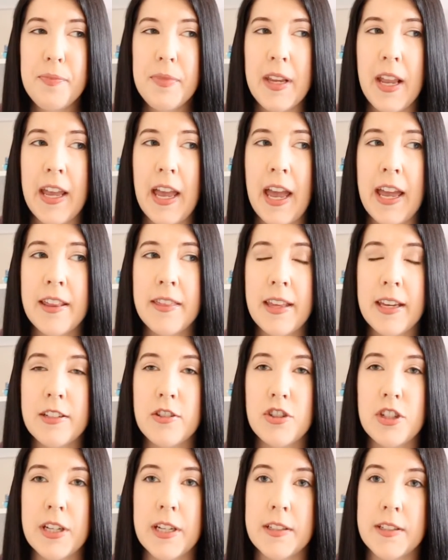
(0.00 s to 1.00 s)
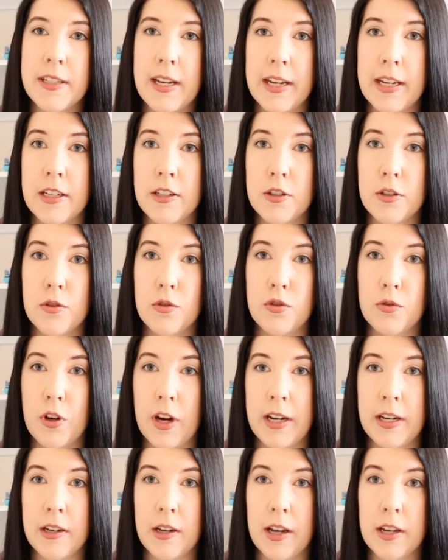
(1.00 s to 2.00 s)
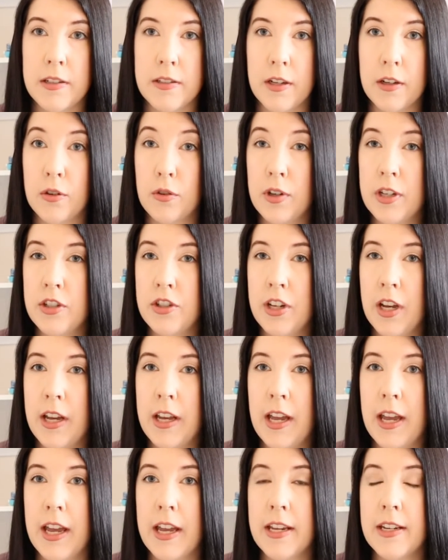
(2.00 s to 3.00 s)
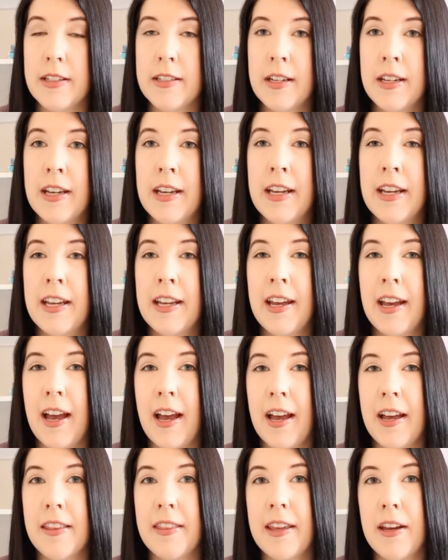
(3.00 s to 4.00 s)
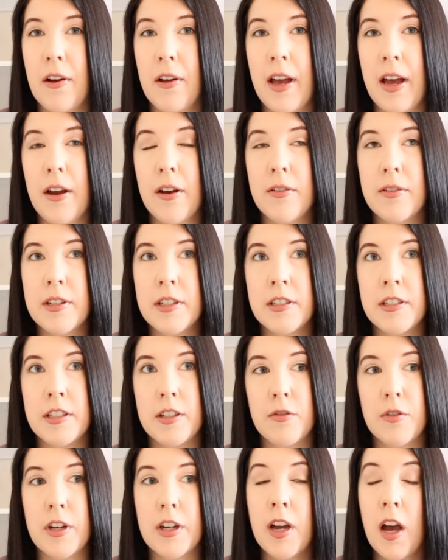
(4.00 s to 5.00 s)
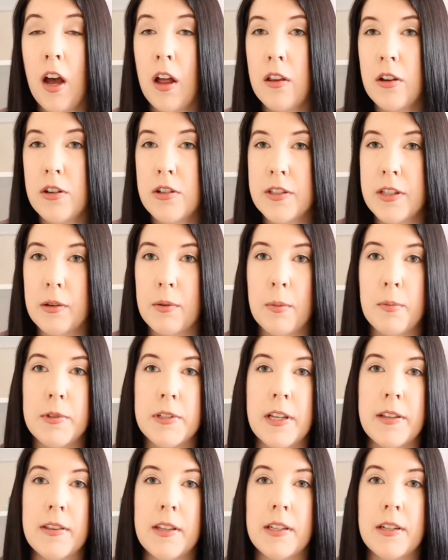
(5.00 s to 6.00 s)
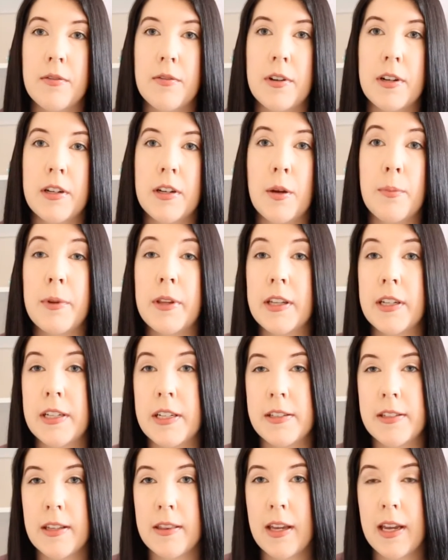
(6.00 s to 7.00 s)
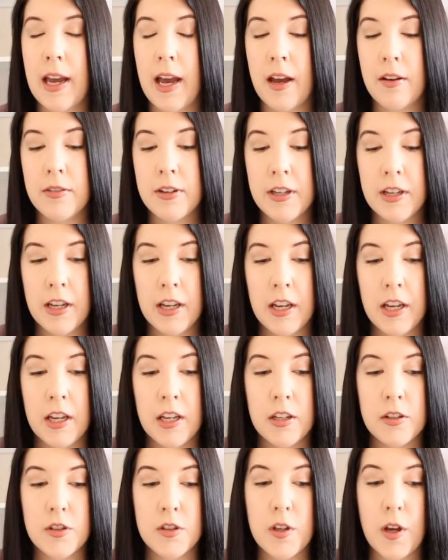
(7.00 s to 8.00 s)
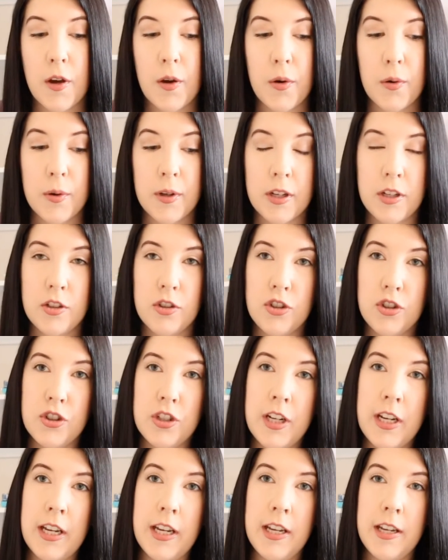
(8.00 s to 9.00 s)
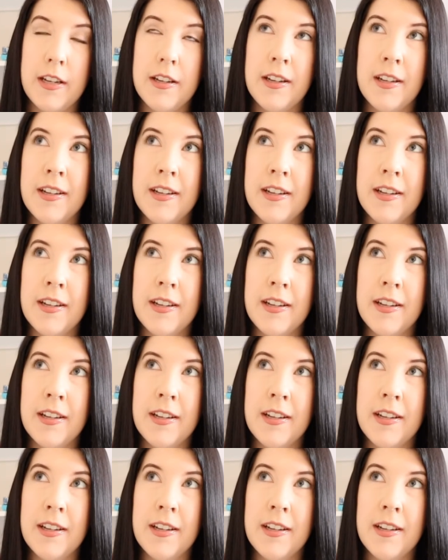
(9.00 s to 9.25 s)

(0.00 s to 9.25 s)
And then she gets taken to train as a Grisha, and they all have different colors that represent the different abilities that they have. So she